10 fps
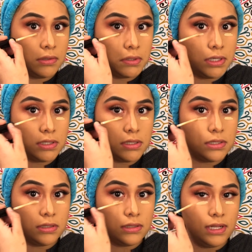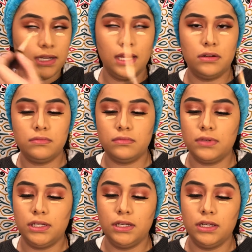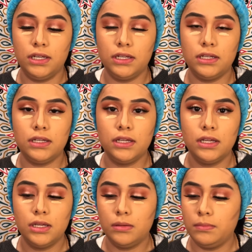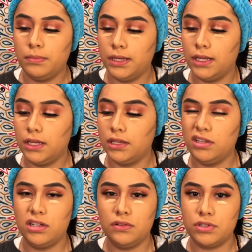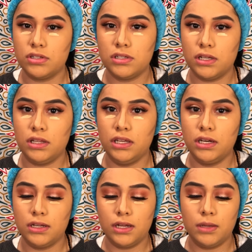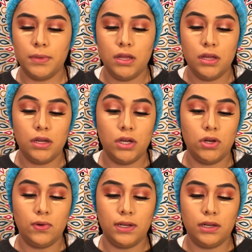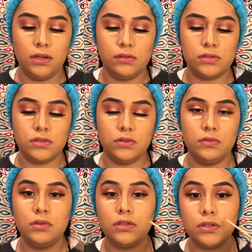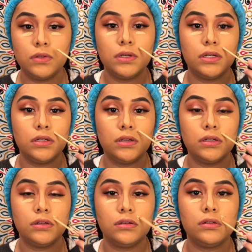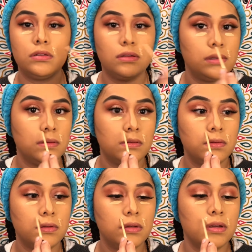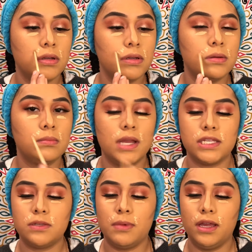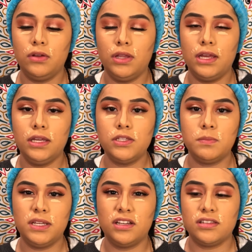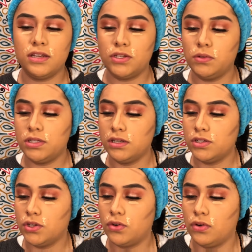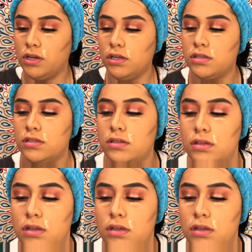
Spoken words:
I don't I don't really need it, but you know, just to clean it up. Oh, and I also do it on my smile lines because I do tend to crease.